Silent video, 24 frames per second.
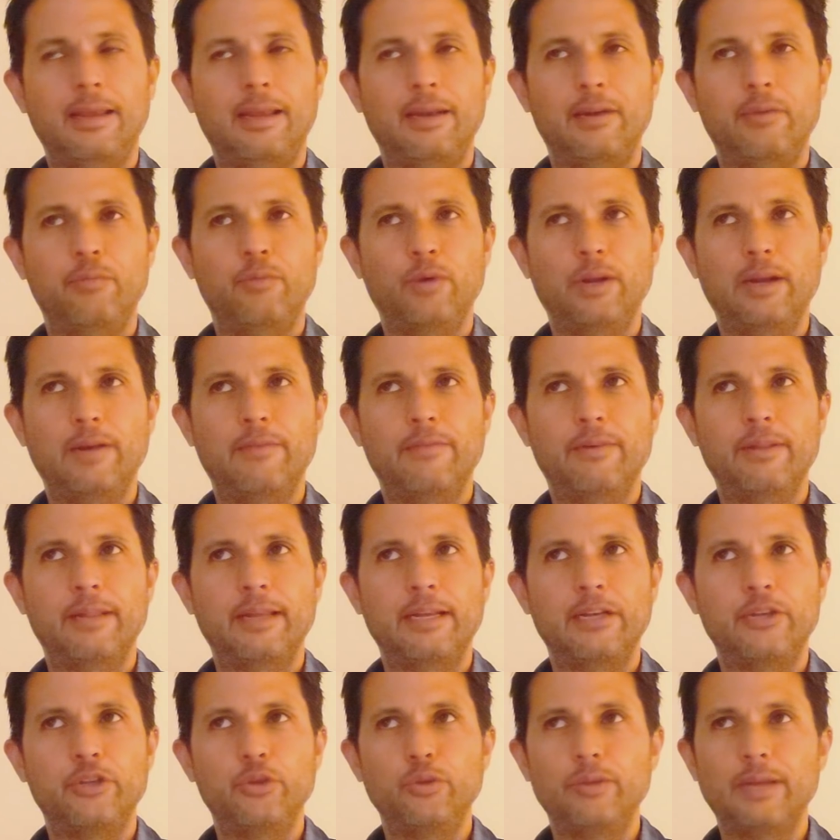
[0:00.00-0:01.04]
And whenever
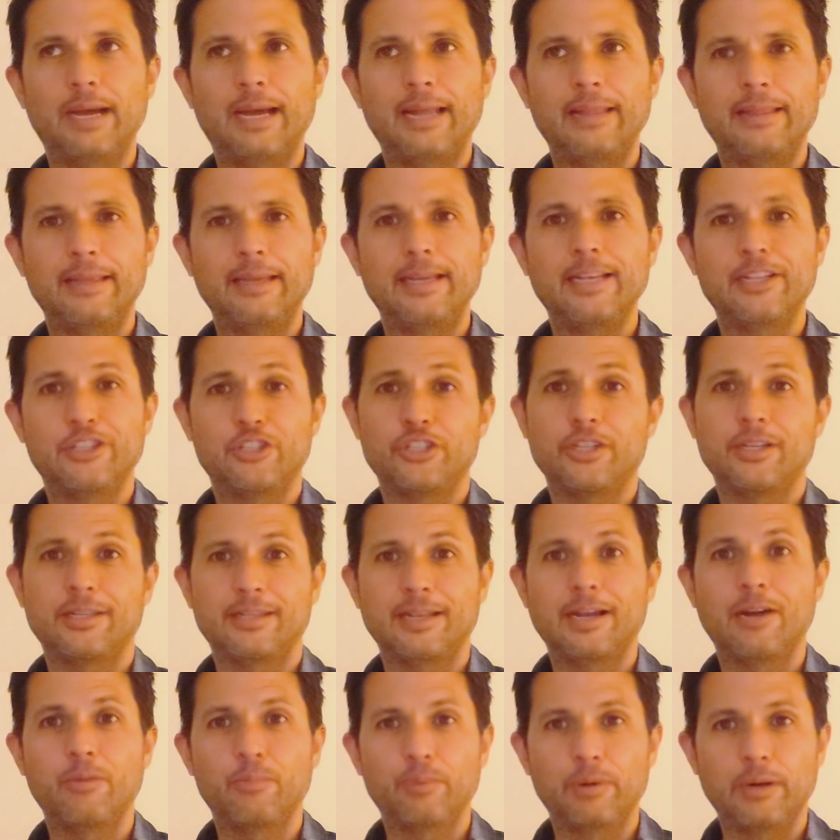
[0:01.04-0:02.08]
they do that, they get
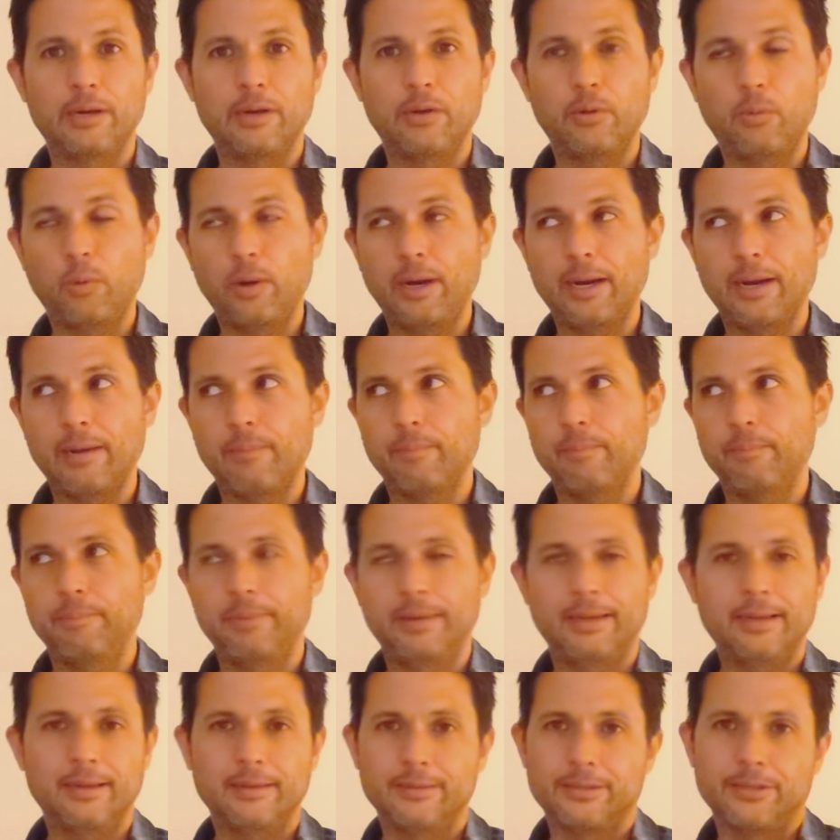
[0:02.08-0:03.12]
shut down pretty
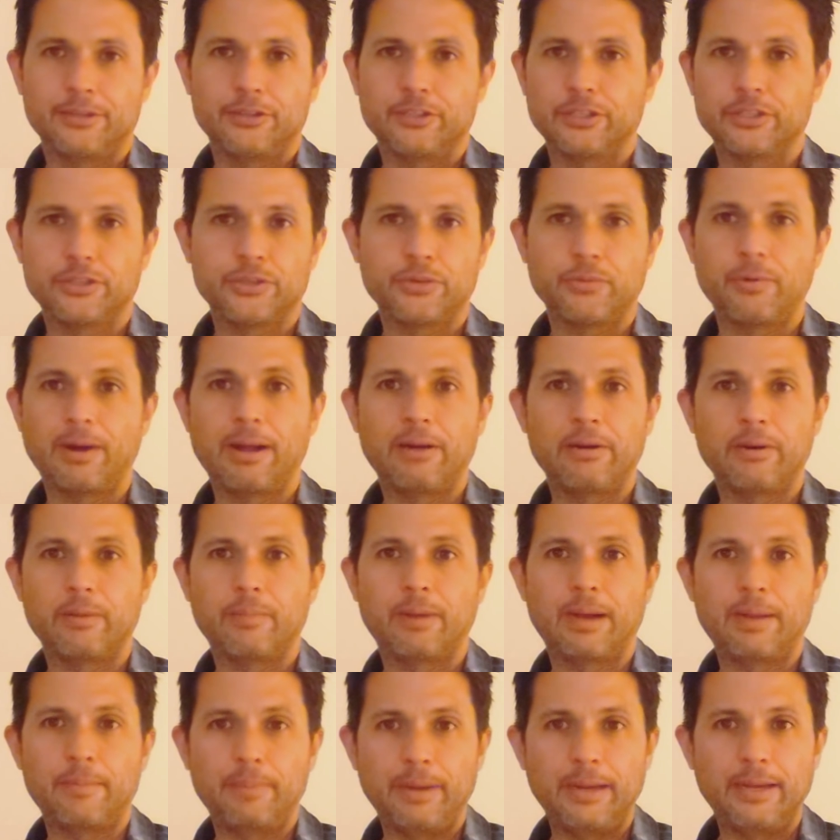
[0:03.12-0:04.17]
quick because they're just
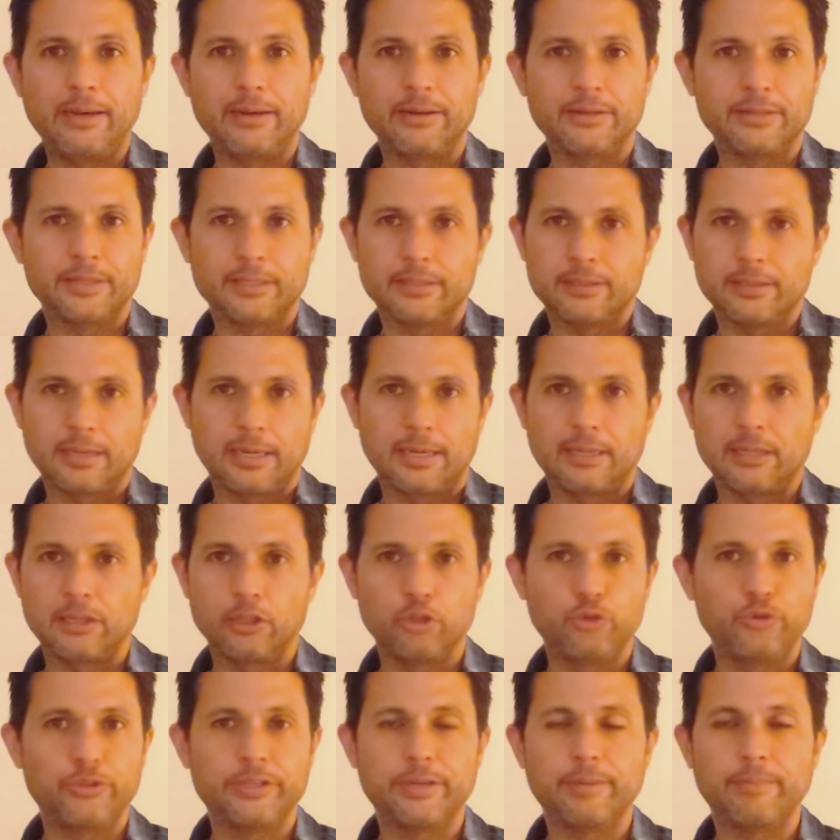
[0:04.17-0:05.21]
surrounded by betas. It's like a
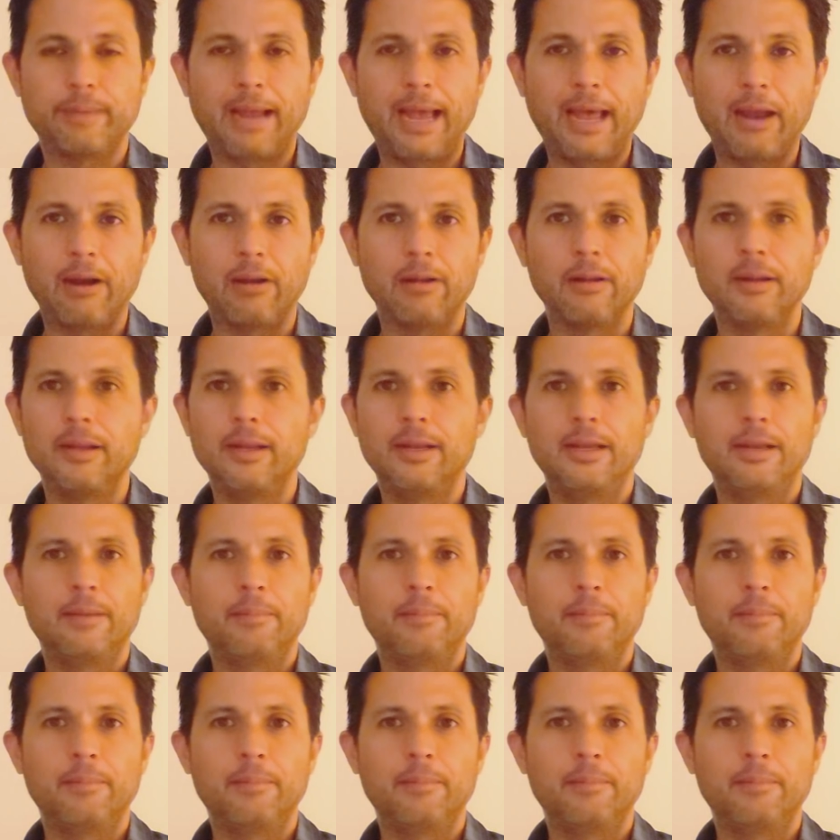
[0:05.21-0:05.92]
losing battle.